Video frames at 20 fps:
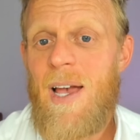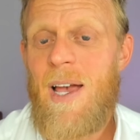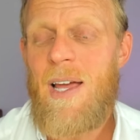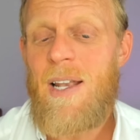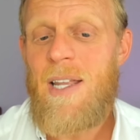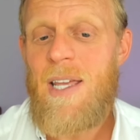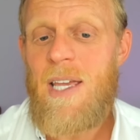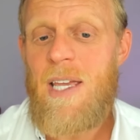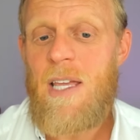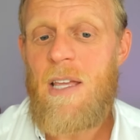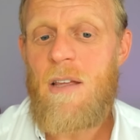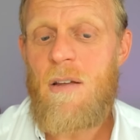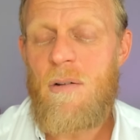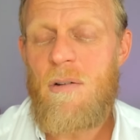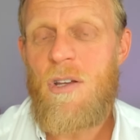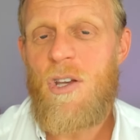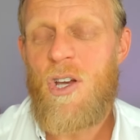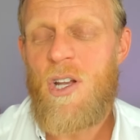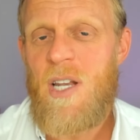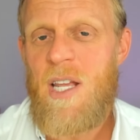And he,
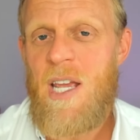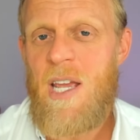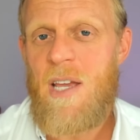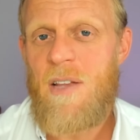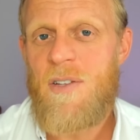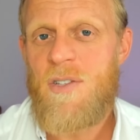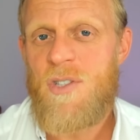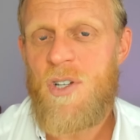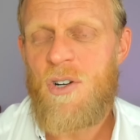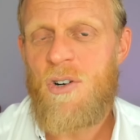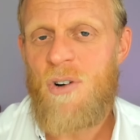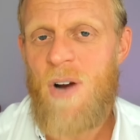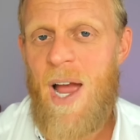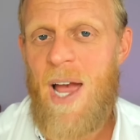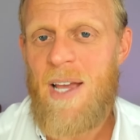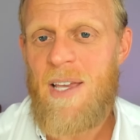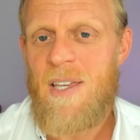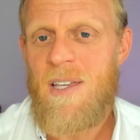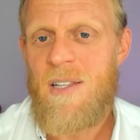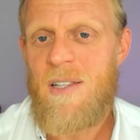you can hear there's a
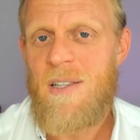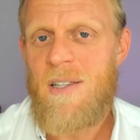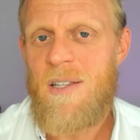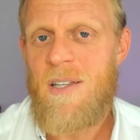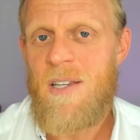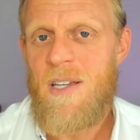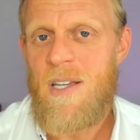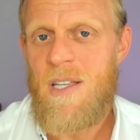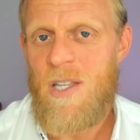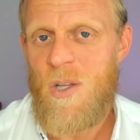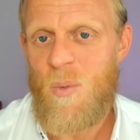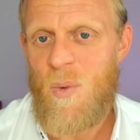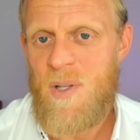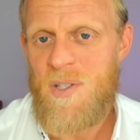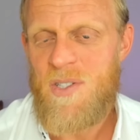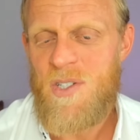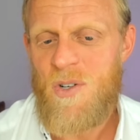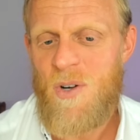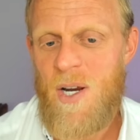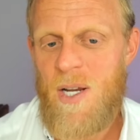crack in the
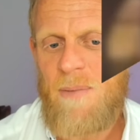windscreen.